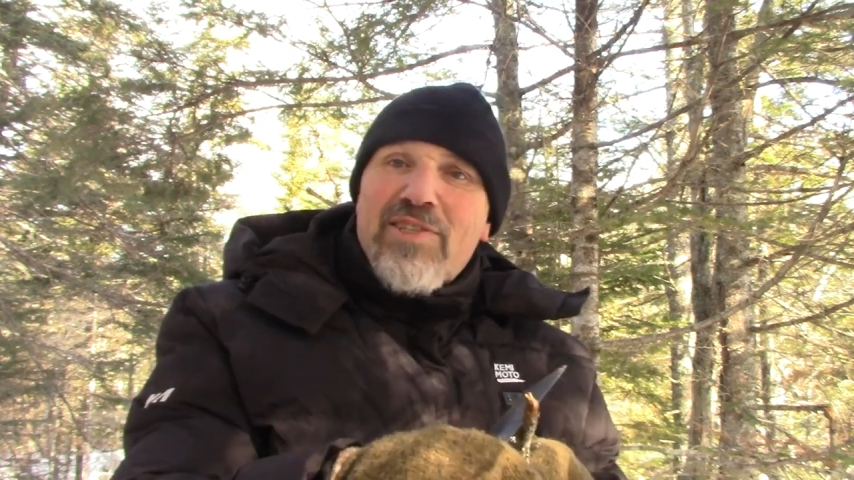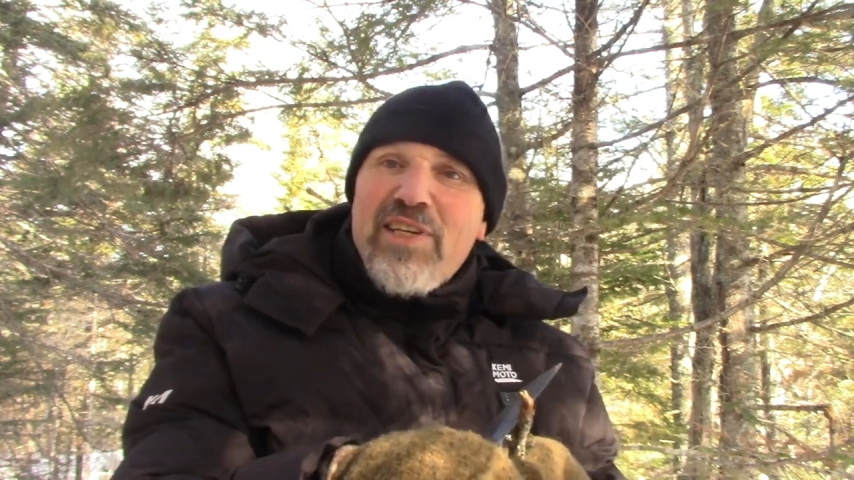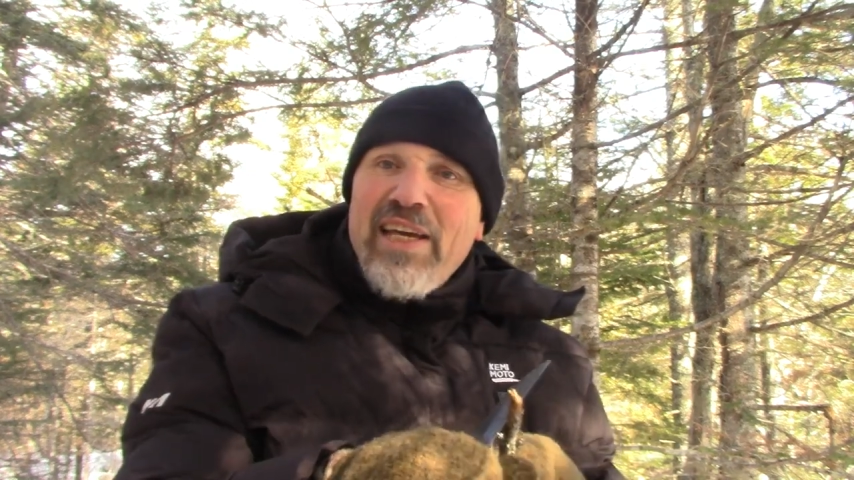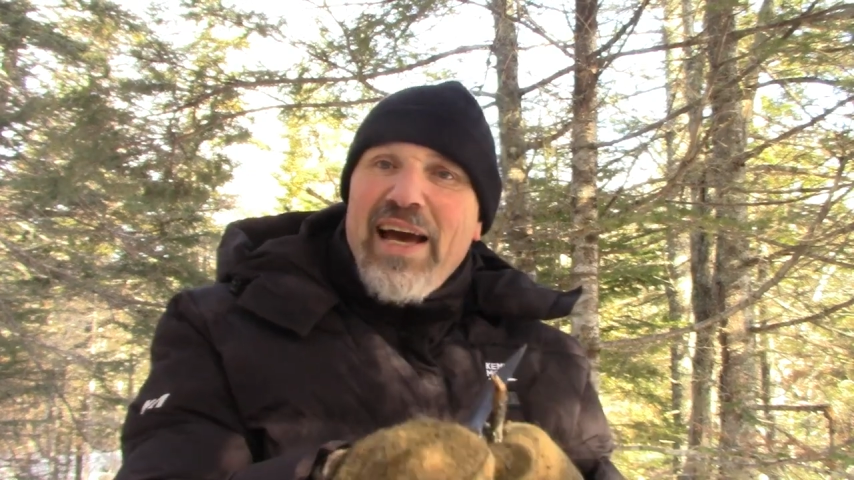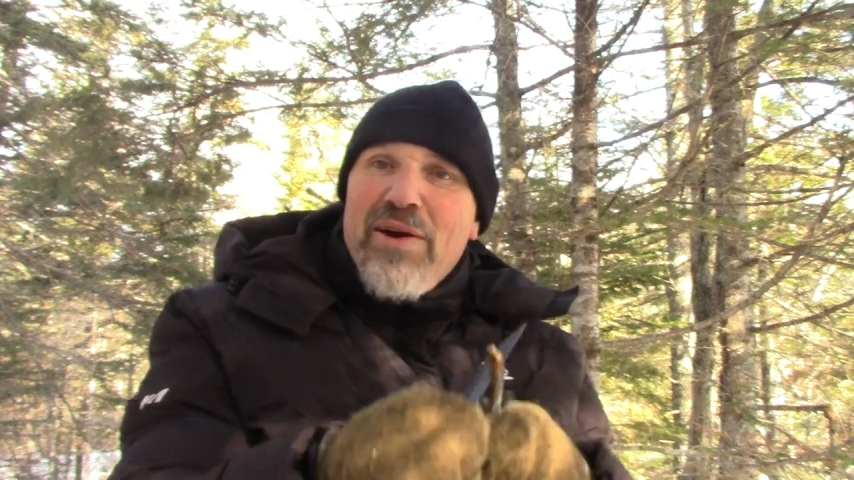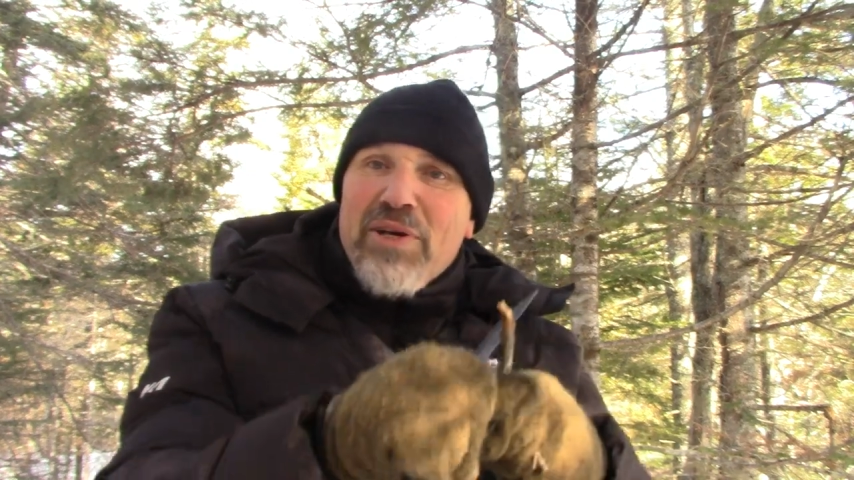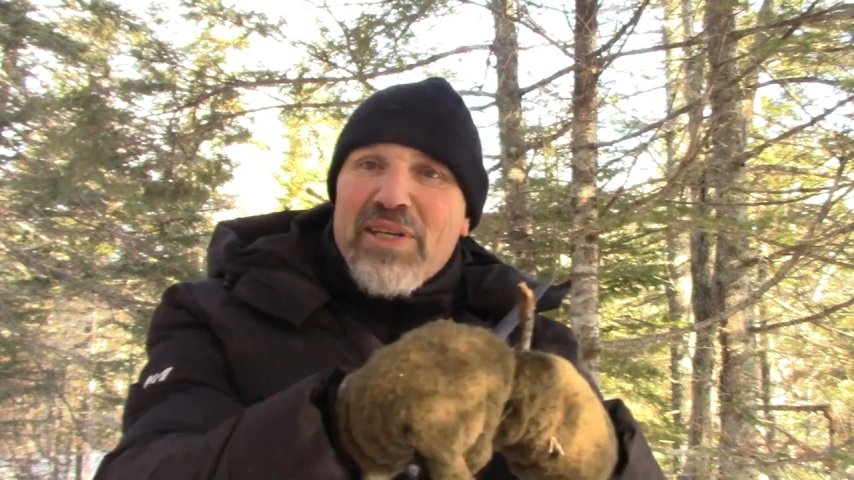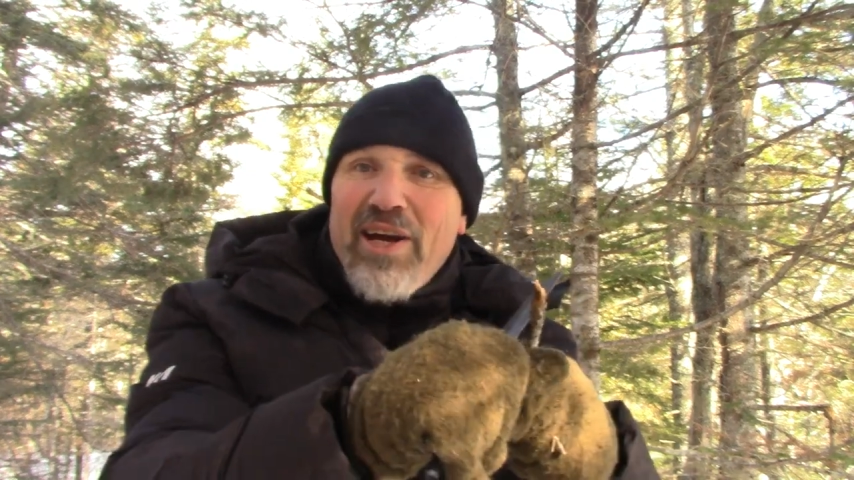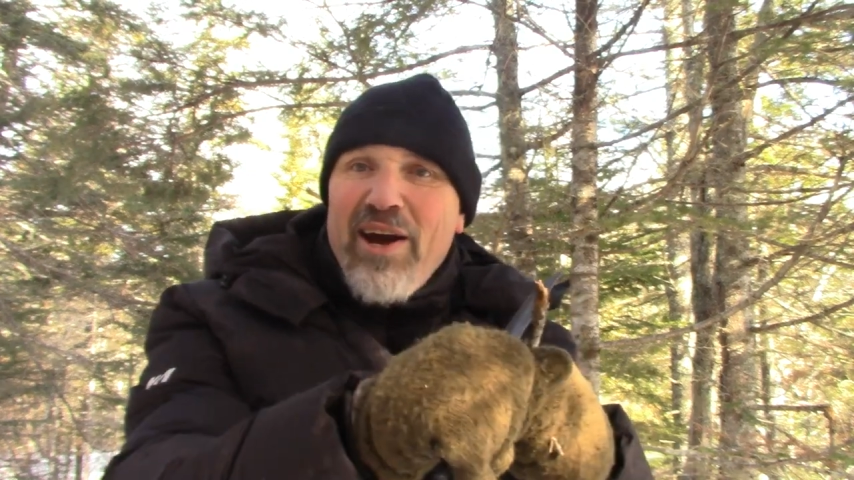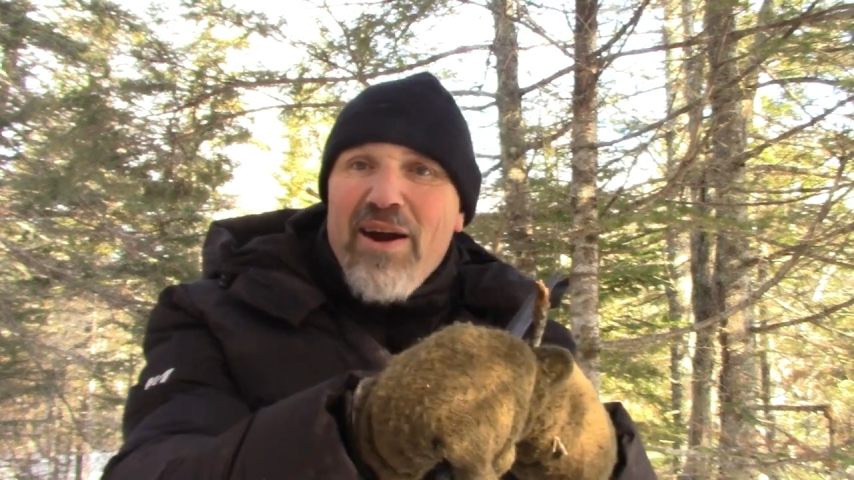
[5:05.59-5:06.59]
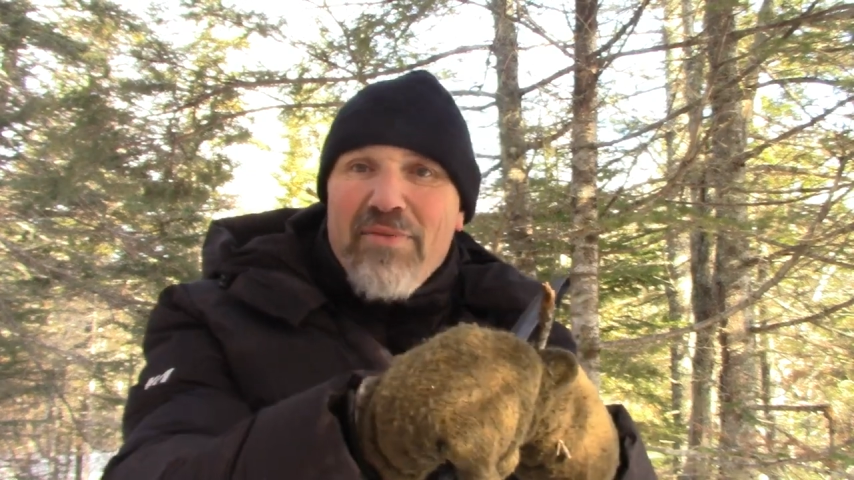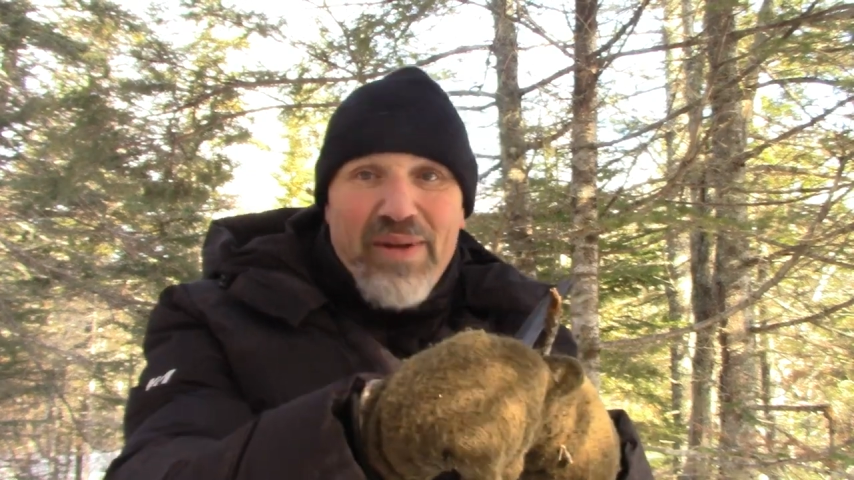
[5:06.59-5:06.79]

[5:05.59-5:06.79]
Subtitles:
see how it carved.